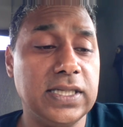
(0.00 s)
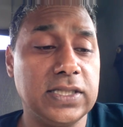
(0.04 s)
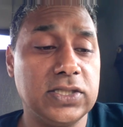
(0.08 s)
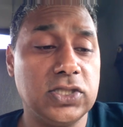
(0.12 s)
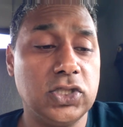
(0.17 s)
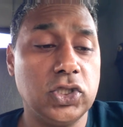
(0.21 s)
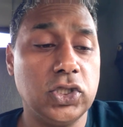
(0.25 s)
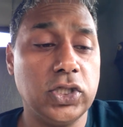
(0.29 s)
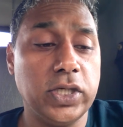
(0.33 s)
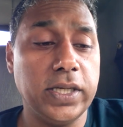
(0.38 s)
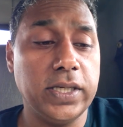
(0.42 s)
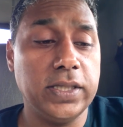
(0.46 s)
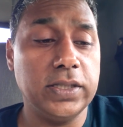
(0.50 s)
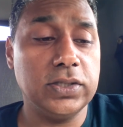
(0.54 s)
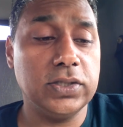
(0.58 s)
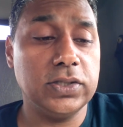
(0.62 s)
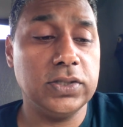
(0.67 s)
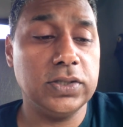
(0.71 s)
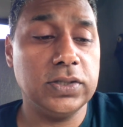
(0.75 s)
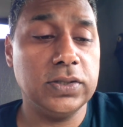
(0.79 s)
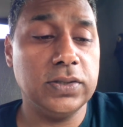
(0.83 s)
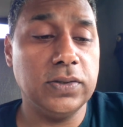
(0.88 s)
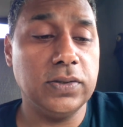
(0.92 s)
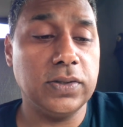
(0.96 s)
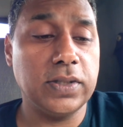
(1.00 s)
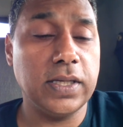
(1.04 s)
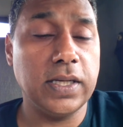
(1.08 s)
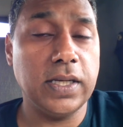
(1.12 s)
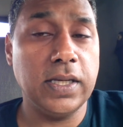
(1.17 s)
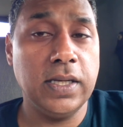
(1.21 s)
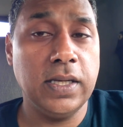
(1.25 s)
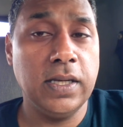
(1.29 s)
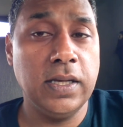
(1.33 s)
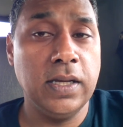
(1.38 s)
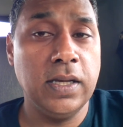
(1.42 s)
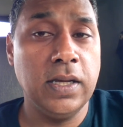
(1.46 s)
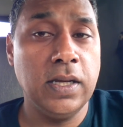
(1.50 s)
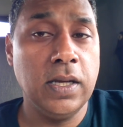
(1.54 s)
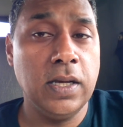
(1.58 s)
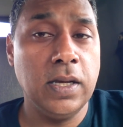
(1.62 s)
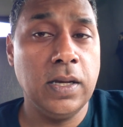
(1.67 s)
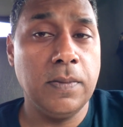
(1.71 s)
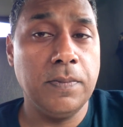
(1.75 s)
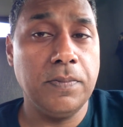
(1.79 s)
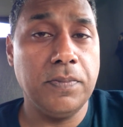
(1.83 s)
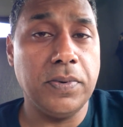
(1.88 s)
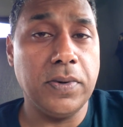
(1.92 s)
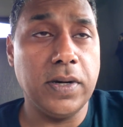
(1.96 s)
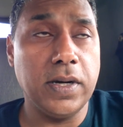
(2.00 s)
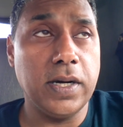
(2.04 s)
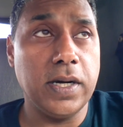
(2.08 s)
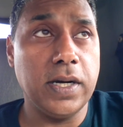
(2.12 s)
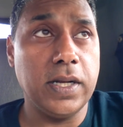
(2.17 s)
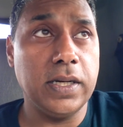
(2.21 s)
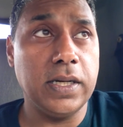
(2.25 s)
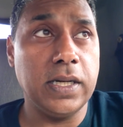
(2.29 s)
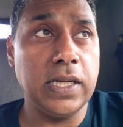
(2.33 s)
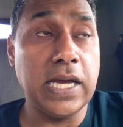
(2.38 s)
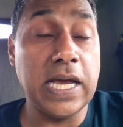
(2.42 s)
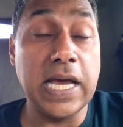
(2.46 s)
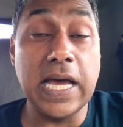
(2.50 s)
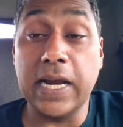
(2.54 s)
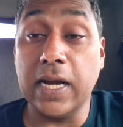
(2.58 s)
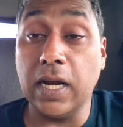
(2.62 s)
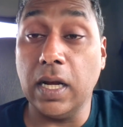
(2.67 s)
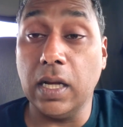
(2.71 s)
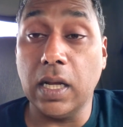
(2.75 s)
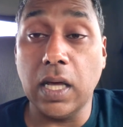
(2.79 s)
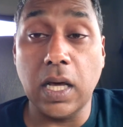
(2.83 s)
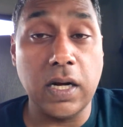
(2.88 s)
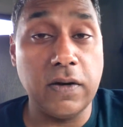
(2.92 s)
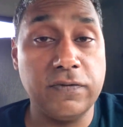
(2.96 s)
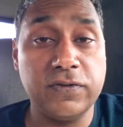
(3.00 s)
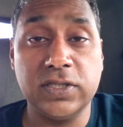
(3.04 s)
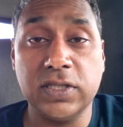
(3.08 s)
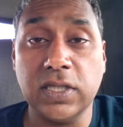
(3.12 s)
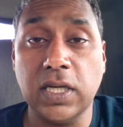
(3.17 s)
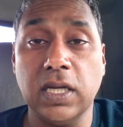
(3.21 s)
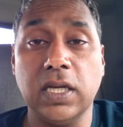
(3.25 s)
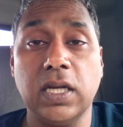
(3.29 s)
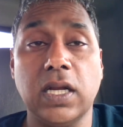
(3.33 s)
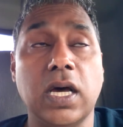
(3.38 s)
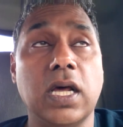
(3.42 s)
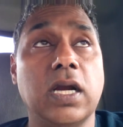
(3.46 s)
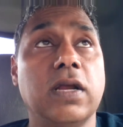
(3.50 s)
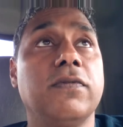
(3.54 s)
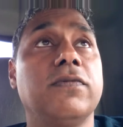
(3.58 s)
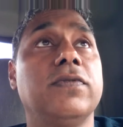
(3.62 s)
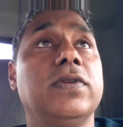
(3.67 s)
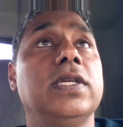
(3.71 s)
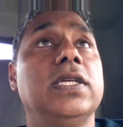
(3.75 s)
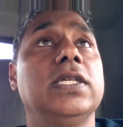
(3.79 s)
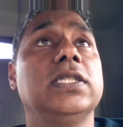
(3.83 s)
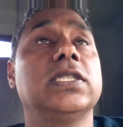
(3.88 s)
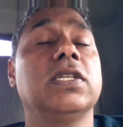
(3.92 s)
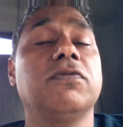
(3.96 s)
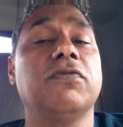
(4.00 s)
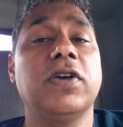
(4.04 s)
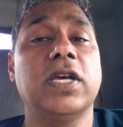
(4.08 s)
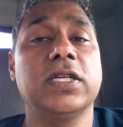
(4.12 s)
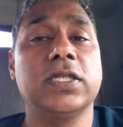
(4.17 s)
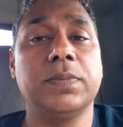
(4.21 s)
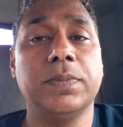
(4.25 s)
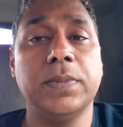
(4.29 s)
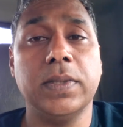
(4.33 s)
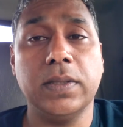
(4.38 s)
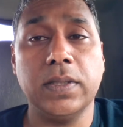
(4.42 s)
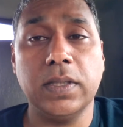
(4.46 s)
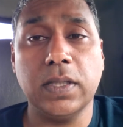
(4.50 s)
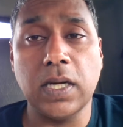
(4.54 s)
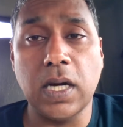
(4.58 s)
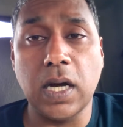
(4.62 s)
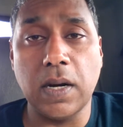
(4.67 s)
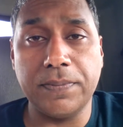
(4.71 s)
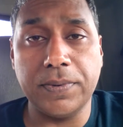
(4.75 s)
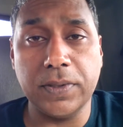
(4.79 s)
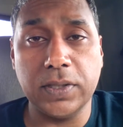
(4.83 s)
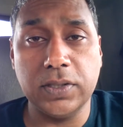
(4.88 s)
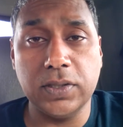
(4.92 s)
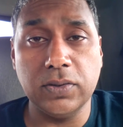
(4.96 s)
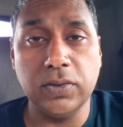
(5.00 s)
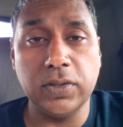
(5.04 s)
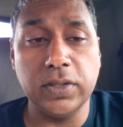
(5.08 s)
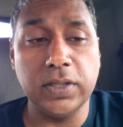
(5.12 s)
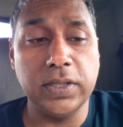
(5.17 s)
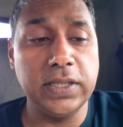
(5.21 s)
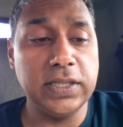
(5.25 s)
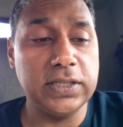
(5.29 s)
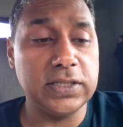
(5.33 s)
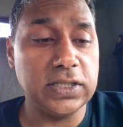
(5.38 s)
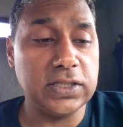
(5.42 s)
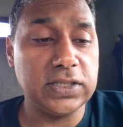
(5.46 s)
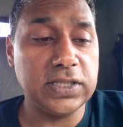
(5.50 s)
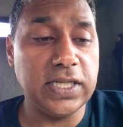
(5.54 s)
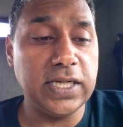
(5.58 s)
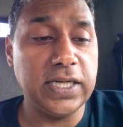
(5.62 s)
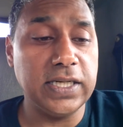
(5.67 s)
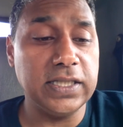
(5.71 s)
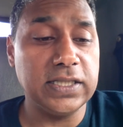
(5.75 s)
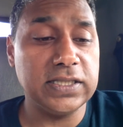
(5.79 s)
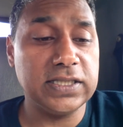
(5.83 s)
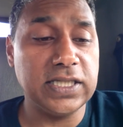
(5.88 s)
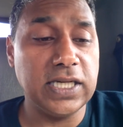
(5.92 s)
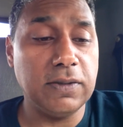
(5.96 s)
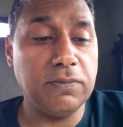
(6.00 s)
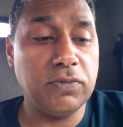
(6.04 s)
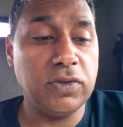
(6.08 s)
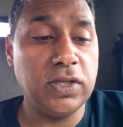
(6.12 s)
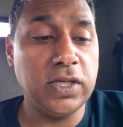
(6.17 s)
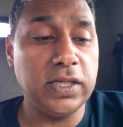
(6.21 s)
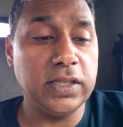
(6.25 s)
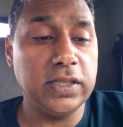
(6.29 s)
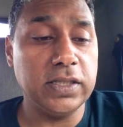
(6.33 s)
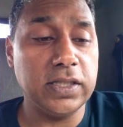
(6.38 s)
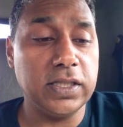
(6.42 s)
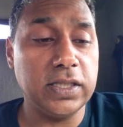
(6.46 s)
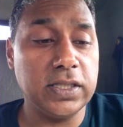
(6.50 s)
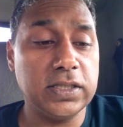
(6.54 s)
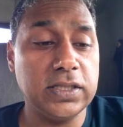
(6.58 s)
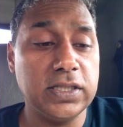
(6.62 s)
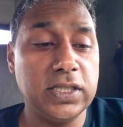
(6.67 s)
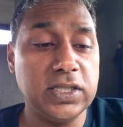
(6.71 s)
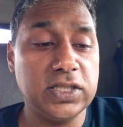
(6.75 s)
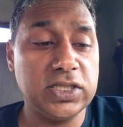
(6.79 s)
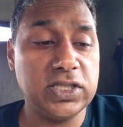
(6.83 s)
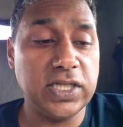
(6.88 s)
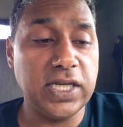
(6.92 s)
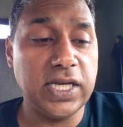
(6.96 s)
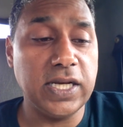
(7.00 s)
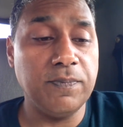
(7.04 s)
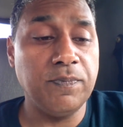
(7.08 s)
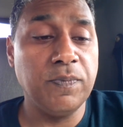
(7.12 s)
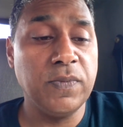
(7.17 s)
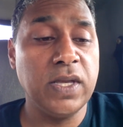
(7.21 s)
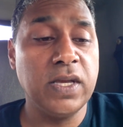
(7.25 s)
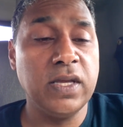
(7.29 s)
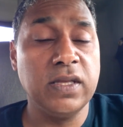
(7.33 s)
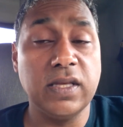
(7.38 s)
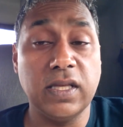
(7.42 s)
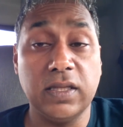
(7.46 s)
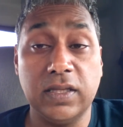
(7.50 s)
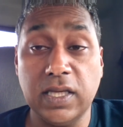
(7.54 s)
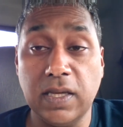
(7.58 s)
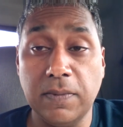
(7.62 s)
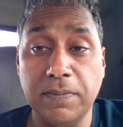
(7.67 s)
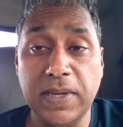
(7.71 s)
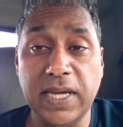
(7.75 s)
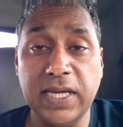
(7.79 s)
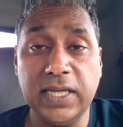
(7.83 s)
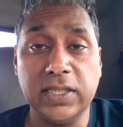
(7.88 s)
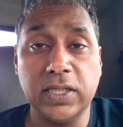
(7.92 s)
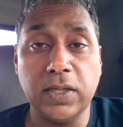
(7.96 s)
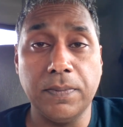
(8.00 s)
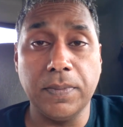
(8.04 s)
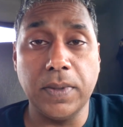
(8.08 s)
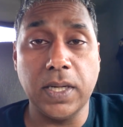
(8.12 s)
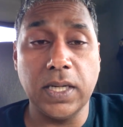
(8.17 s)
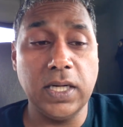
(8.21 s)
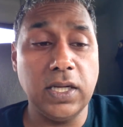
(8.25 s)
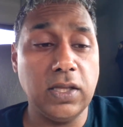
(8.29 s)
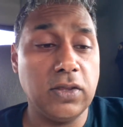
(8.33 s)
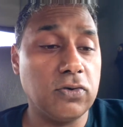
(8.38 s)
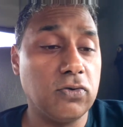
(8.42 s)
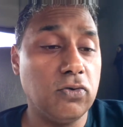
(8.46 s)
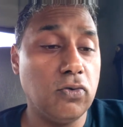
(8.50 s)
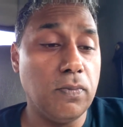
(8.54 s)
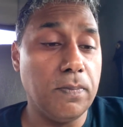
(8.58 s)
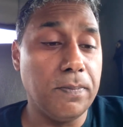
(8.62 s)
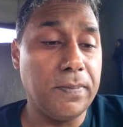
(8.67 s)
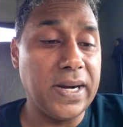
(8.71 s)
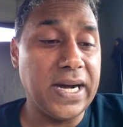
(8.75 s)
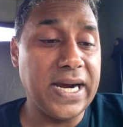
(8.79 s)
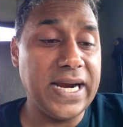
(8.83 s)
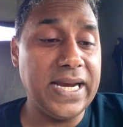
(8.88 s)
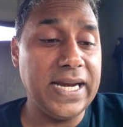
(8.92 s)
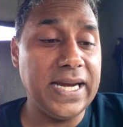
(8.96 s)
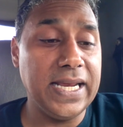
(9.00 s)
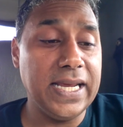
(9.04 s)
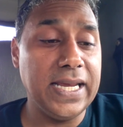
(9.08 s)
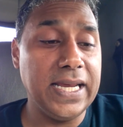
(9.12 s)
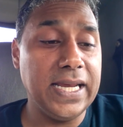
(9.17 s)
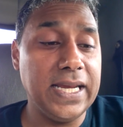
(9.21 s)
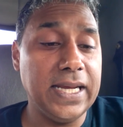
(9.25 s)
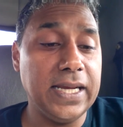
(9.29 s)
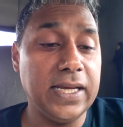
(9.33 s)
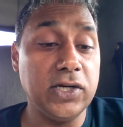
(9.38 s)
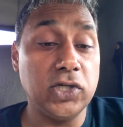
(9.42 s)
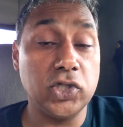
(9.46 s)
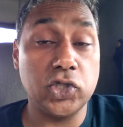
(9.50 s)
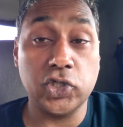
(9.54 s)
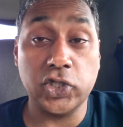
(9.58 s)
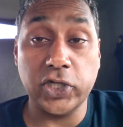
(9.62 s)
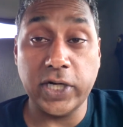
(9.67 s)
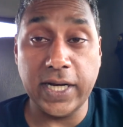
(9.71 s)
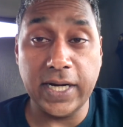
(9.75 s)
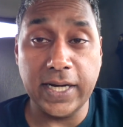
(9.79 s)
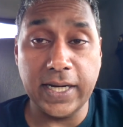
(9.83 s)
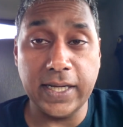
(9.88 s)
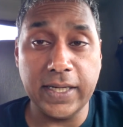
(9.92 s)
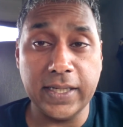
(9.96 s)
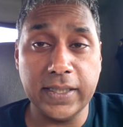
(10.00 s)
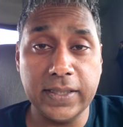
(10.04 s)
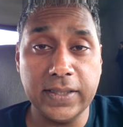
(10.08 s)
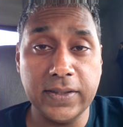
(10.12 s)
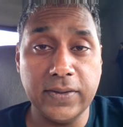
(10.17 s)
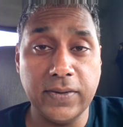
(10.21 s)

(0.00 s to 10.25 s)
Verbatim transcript: exchange okay but and a lot of a lot of these investment opportunities are saying the same thing they're they're saying that they make their money through mining and trading